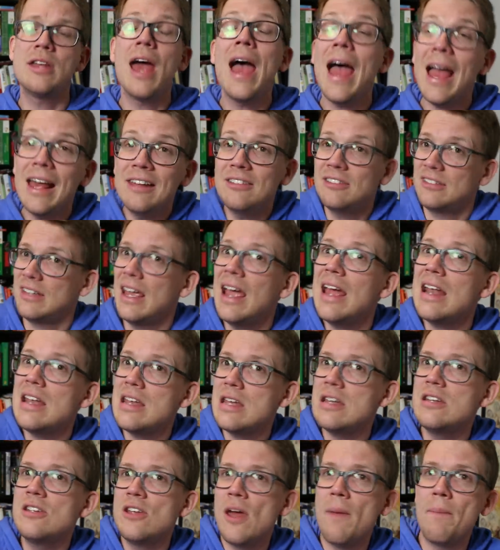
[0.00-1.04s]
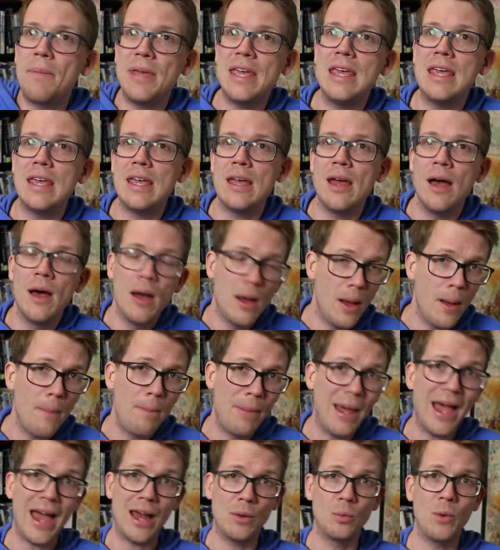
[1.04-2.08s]
has tended to be a
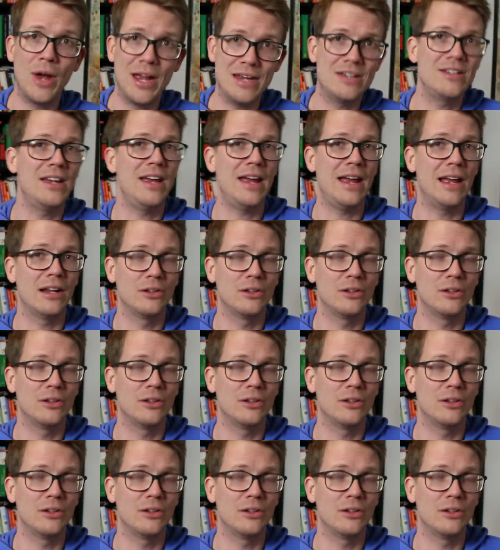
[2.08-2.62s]
bad way to